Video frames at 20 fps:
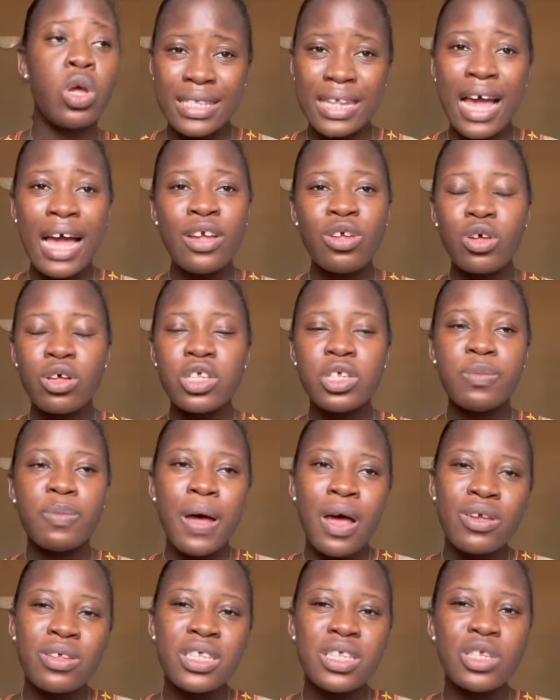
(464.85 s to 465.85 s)
and your
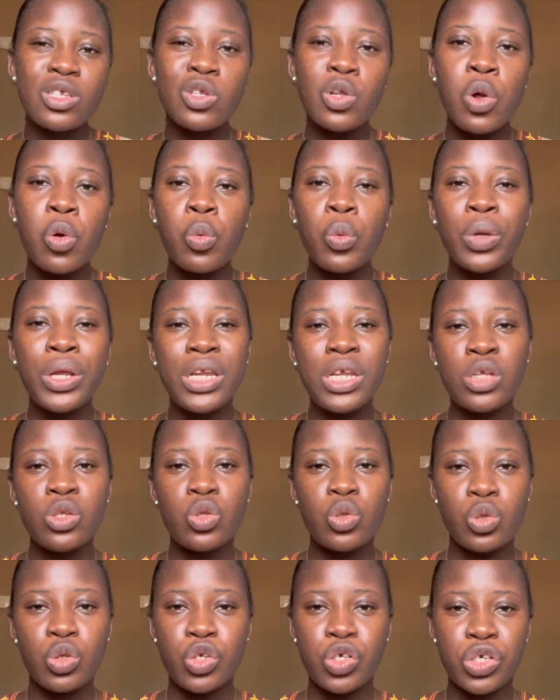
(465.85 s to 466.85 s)
spouse is not willing
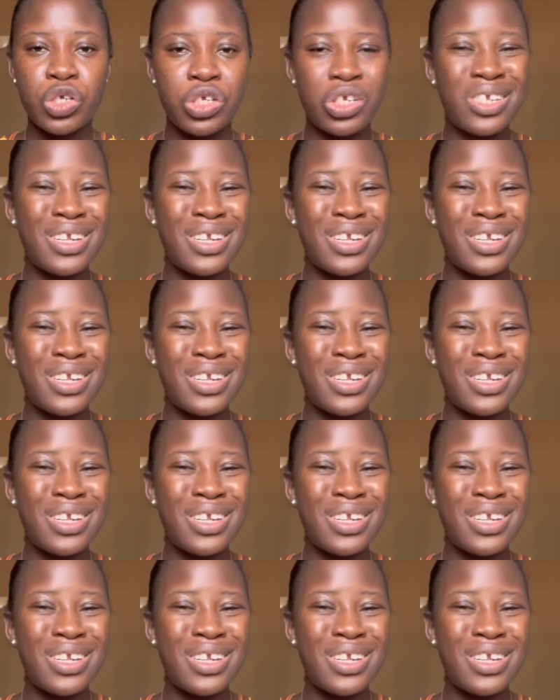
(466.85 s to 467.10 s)
to change.